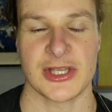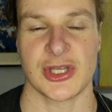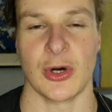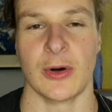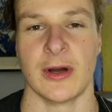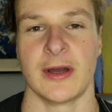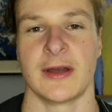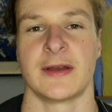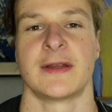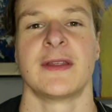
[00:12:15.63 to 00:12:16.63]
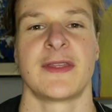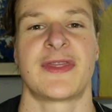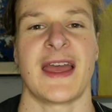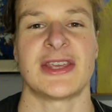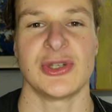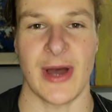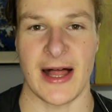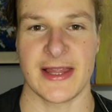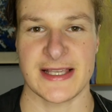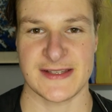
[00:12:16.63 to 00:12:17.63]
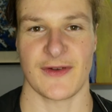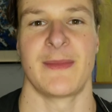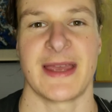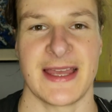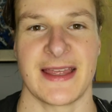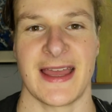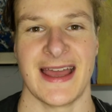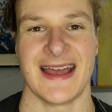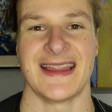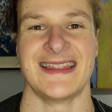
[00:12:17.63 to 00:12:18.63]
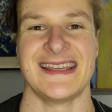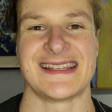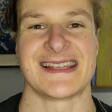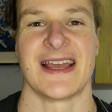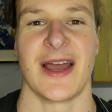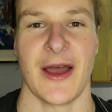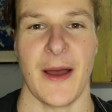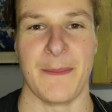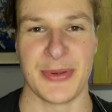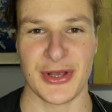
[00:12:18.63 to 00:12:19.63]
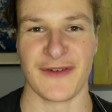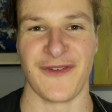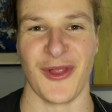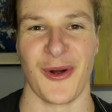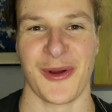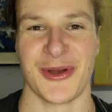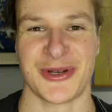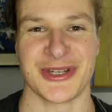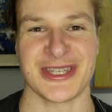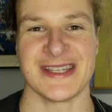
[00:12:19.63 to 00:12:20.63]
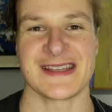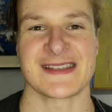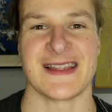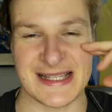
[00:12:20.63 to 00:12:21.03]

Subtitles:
So, thank you, Alex, for making these beautiful Oreo cookies.